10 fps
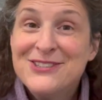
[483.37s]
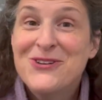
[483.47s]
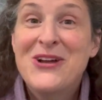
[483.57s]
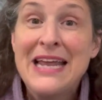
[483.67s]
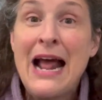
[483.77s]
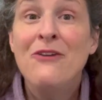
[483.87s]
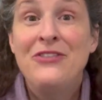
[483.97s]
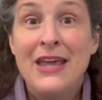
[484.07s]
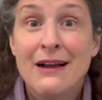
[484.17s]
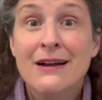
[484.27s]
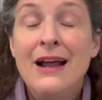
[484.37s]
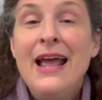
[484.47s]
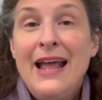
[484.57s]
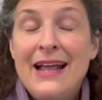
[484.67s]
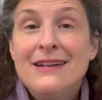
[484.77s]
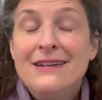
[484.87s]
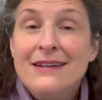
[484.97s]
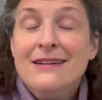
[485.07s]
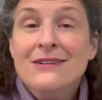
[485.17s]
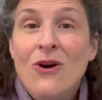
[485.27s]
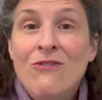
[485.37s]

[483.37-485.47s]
So get out there and go